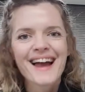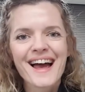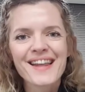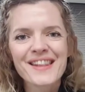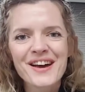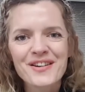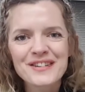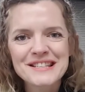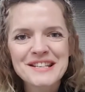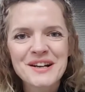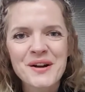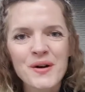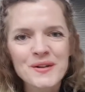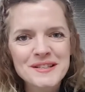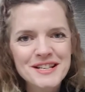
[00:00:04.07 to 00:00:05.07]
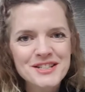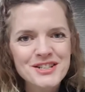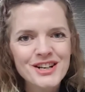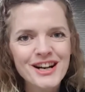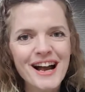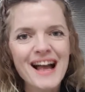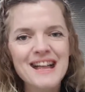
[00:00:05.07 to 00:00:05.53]
Hello, it's Nicole
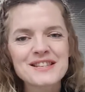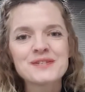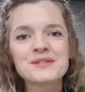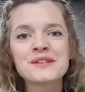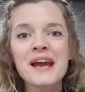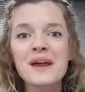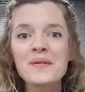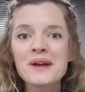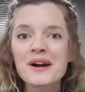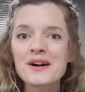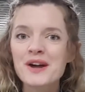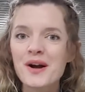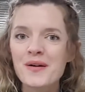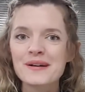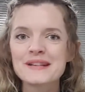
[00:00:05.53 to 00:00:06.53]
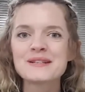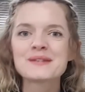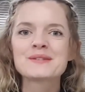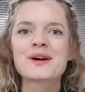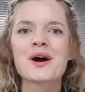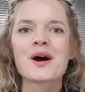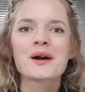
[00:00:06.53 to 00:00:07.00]
Teacher, and today we are going to
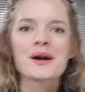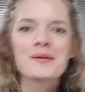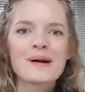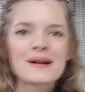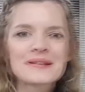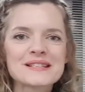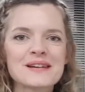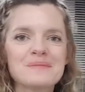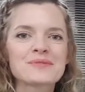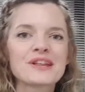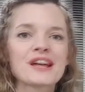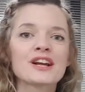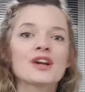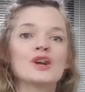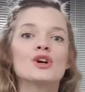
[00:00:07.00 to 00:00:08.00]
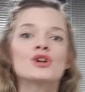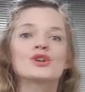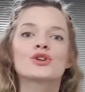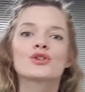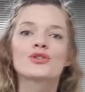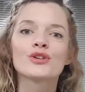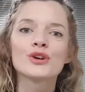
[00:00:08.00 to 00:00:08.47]
talk about something
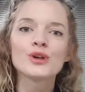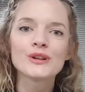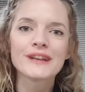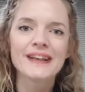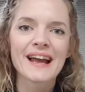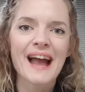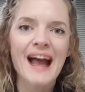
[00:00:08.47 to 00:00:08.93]
truly